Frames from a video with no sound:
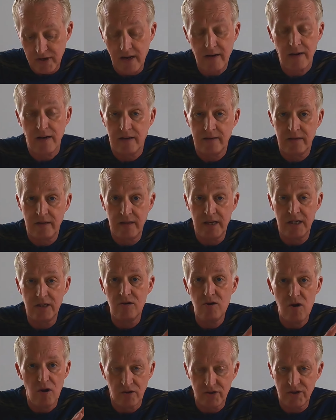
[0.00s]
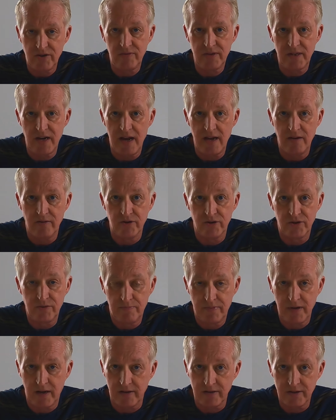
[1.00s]
there's lots of snails,
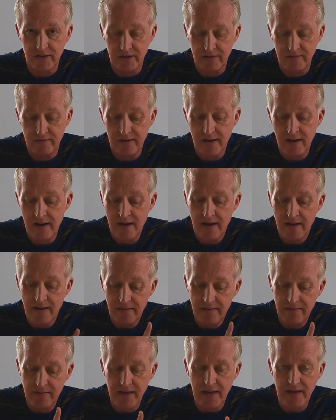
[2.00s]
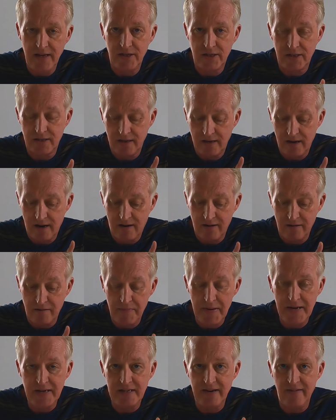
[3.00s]
but these are a
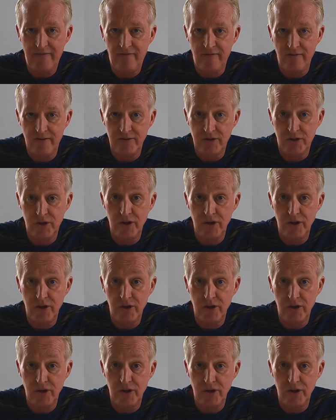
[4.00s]
bit different